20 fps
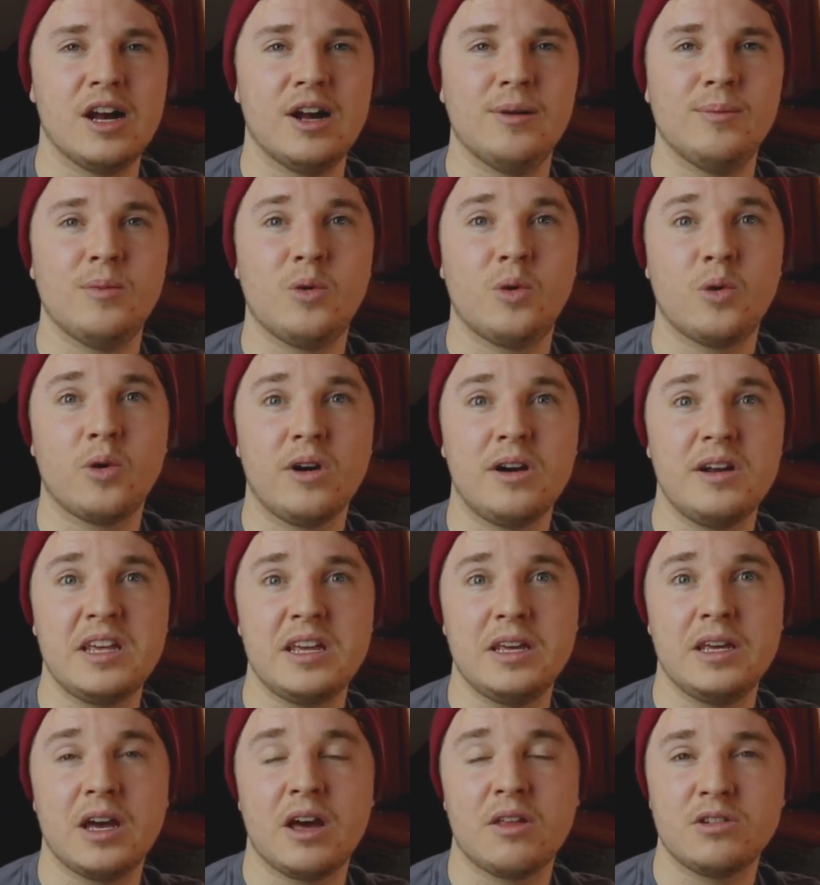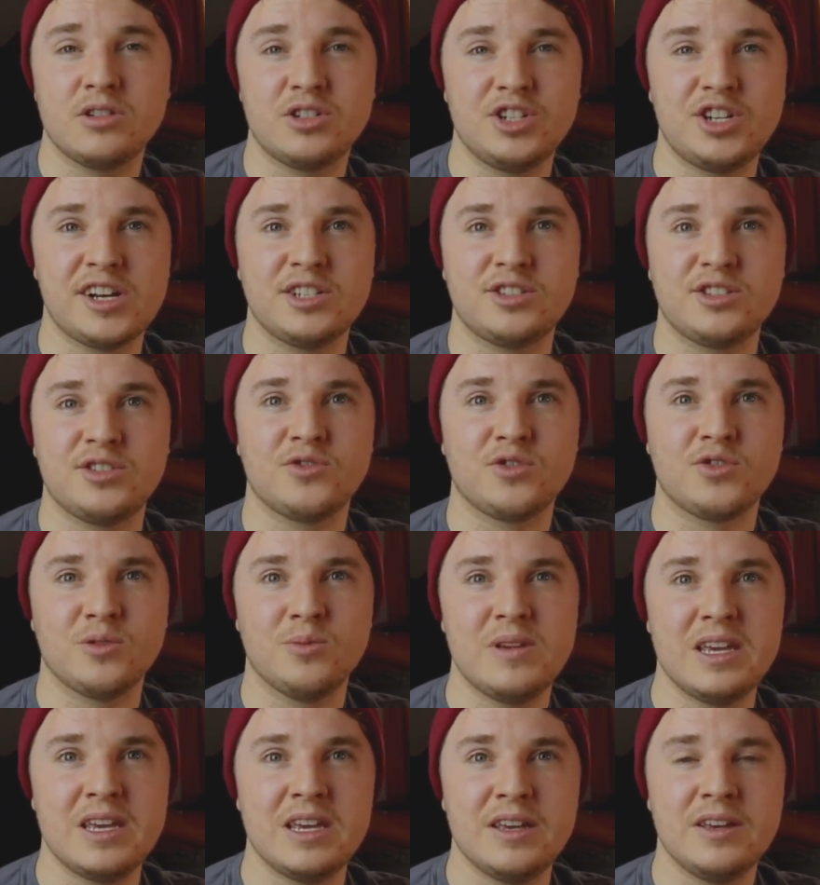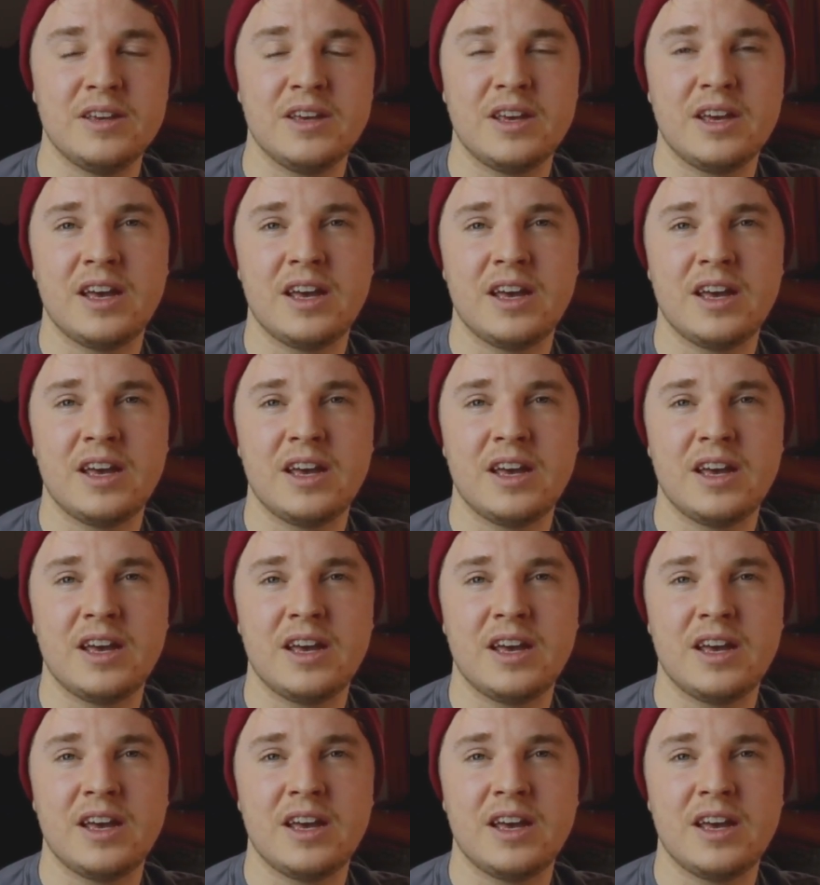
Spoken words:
or any other suggestions for me